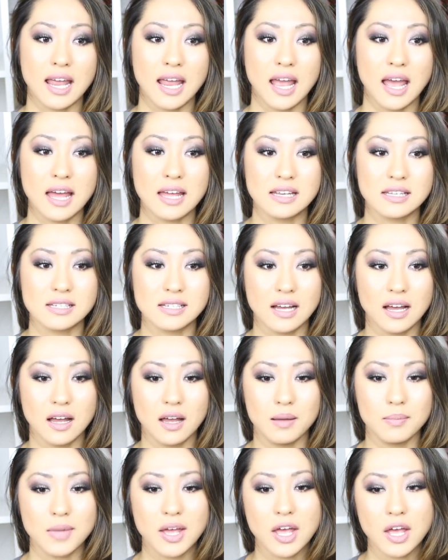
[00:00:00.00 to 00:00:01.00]

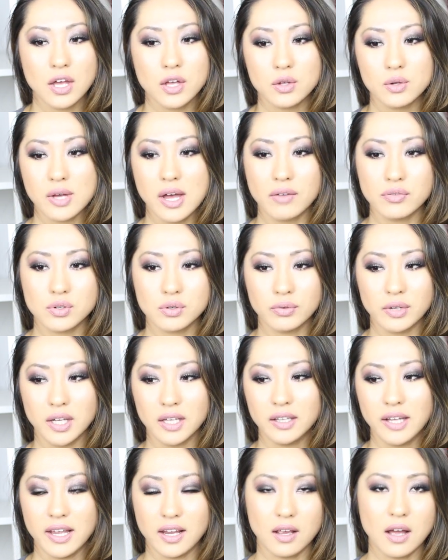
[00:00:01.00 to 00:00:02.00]
And you have to
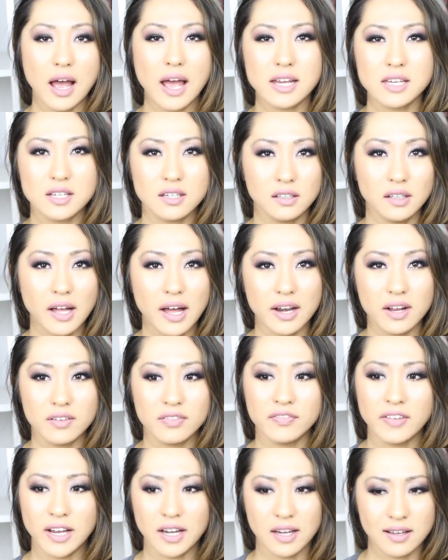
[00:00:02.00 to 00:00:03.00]
read, like I did a lot
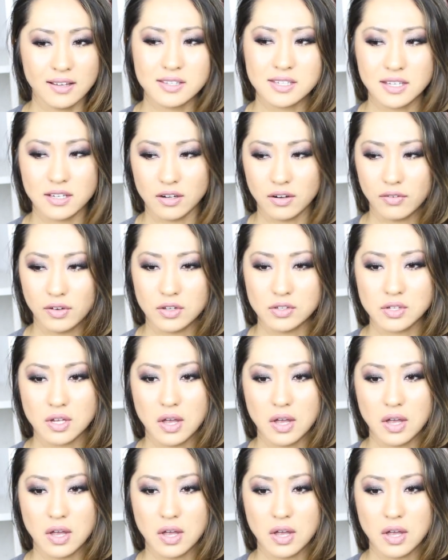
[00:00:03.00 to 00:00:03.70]
of finance interviews.